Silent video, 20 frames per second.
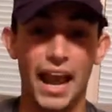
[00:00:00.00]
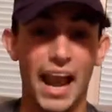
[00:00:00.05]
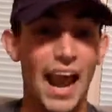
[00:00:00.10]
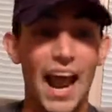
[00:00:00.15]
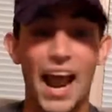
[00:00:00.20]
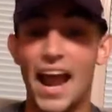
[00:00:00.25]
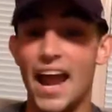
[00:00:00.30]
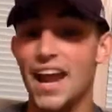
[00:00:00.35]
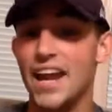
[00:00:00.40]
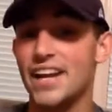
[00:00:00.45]

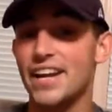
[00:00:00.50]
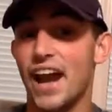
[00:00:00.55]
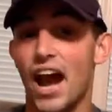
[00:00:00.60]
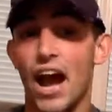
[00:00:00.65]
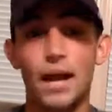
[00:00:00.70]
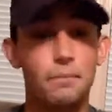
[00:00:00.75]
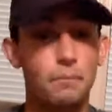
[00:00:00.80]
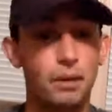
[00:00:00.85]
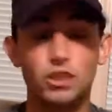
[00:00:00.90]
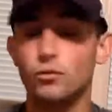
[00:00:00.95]
and
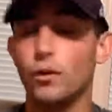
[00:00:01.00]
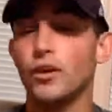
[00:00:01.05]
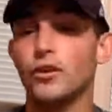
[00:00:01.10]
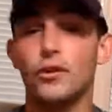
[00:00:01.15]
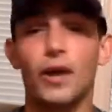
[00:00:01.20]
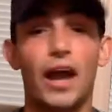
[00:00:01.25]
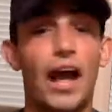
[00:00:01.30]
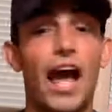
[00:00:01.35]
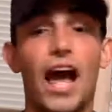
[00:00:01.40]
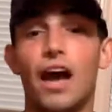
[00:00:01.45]
I'd much
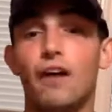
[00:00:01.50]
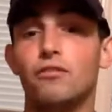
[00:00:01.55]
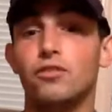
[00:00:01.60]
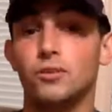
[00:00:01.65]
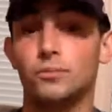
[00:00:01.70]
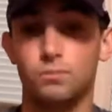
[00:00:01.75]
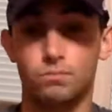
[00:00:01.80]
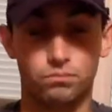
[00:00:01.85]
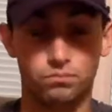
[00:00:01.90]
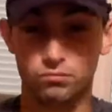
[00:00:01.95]
rather
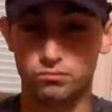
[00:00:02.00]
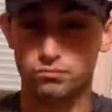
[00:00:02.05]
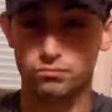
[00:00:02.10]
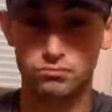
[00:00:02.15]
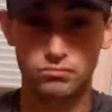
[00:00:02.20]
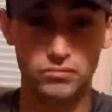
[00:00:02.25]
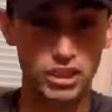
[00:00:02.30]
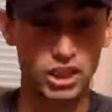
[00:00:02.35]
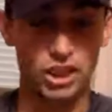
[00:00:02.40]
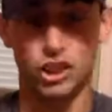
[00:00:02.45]
have
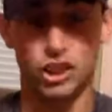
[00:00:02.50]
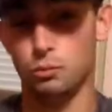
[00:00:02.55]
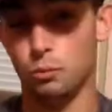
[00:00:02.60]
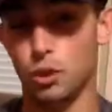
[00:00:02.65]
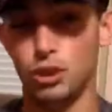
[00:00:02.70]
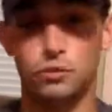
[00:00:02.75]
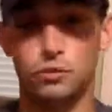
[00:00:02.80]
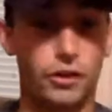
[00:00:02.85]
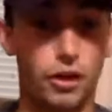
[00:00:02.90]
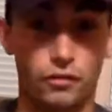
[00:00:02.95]

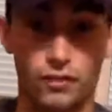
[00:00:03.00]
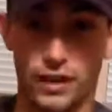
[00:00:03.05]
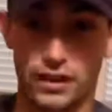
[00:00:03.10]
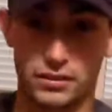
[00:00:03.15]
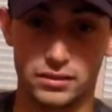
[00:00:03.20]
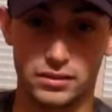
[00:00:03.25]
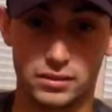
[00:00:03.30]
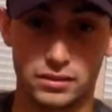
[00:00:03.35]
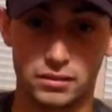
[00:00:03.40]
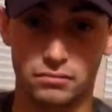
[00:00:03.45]
sports with no
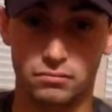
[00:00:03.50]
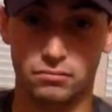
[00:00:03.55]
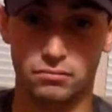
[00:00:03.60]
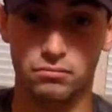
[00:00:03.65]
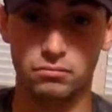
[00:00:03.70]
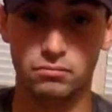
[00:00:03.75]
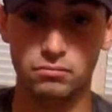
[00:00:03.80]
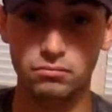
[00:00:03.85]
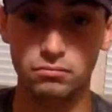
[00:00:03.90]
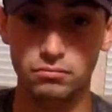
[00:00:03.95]
fans.
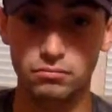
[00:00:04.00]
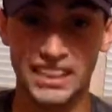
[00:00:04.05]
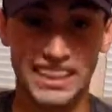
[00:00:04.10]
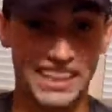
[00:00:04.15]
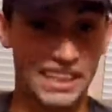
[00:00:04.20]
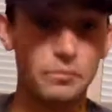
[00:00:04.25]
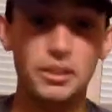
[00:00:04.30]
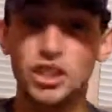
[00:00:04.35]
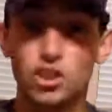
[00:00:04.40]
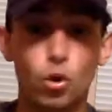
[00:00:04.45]

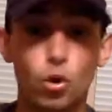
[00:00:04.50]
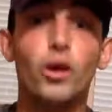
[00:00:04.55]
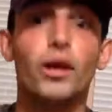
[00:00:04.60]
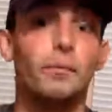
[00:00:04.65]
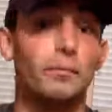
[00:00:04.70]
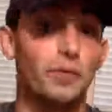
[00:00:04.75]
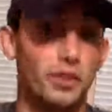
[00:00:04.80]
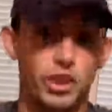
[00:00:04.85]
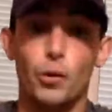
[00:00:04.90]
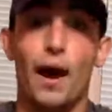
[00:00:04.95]
Give me door
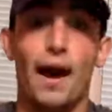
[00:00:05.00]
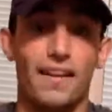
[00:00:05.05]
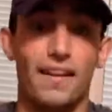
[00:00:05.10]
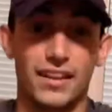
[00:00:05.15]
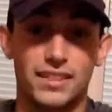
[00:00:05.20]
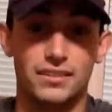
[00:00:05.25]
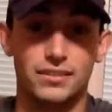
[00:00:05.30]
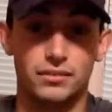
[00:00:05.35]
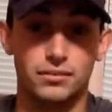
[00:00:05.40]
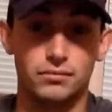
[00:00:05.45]
number 2,
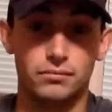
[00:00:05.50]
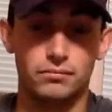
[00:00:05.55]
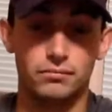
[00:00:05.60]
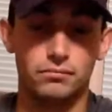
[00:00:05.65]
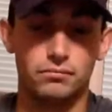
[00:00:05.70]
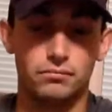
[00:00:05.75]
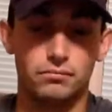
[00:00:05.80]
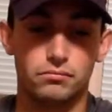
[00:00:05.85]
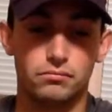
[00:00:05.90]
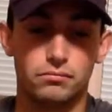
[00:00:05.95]
Alex.
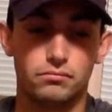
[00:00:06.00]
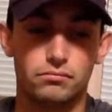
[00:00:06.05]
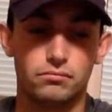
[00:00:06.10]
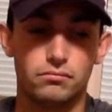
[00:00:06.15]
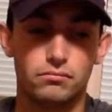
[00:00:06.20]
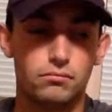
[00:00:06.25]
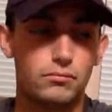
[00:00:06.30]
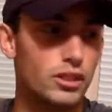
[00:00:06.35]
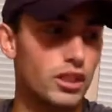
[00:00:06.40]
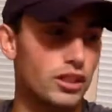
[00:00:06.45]

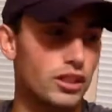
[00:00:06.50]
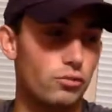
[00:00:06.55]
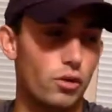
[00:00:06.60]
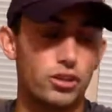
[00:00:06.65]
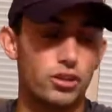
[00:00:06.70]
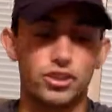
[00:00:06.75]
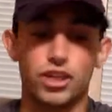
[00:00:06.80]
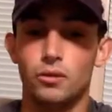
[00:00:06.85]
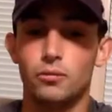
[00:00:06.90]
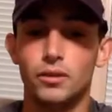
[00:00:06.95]
That's
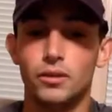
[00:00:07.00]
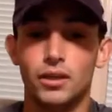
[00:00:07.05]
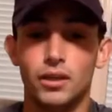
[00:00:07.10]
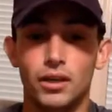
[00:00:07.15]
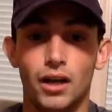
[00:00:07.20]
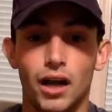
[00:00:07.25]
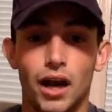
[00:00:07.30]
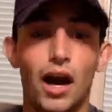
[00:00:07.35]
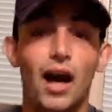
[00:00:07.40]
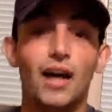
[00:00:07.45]
wrong show.
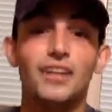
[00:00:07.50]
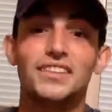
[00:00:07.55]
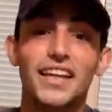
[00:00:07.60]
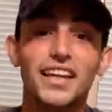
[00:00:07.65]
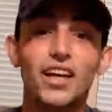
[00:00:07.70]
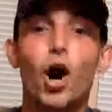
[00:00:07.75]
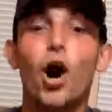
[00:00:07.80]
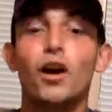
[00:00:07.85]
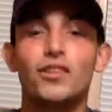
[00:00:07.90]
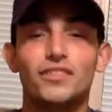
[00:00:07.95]
I'll
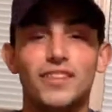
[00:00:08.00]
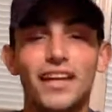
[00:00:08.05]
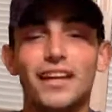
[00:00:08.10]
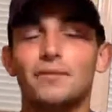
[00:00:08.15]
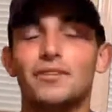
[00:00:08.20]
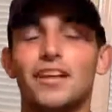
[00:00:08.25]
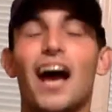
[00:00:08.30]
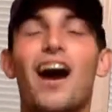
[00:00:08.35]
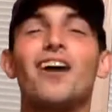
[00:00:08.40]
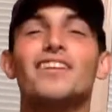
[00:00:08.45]

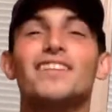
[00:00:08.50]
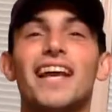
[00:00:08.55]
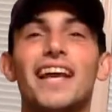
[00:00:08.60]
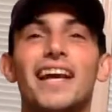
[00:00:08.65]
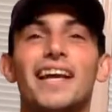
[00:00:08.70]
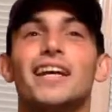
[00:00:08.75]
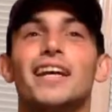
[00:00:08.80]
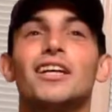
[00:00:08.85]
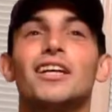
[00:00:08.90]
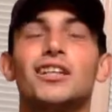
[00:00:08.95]

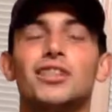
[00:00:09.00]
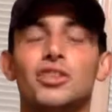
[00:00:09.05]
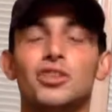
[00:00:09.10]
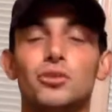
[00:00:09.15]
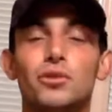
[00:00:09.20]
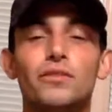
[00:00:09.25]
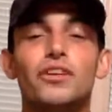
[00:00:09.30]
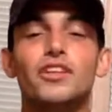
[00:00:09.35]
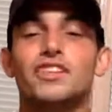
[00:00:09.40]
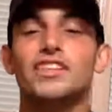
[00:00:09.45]
take
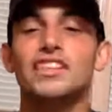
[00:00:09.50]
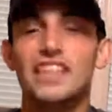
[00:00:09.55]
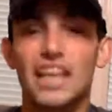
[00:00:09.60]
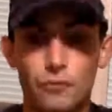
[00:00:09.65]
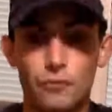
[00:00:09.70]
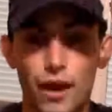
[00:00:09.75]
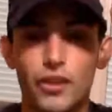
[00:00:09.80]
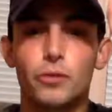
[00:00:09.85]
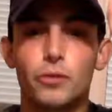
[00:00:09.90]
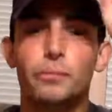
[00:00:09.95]
universes
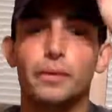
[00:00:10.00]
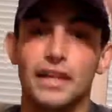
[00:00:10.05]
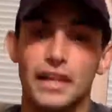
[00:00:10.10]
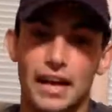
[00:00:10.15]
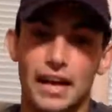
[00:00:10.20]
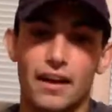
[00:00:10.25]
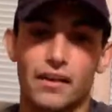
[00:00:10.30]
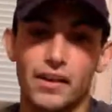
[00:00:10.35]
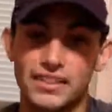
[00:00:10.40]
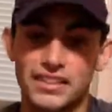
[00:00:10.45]
I'd rather be
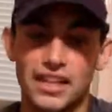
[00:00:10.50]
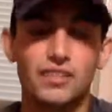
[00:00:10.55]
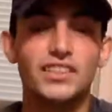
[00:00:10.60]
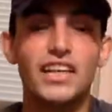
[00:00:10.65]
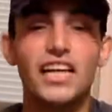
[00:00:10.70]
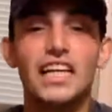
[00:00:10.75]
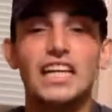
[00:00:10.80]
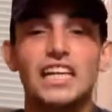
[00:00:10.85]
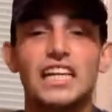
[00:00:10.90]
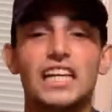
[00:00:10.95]
in, Alex. I'll
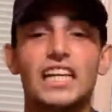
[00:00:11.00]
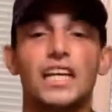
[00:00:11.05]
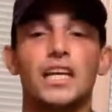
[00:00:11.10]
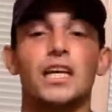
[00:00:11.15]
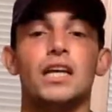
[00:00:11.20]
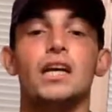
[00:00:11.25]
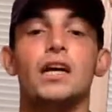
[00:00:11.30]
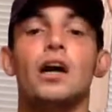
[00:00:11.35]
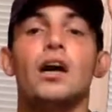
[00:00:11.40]
take the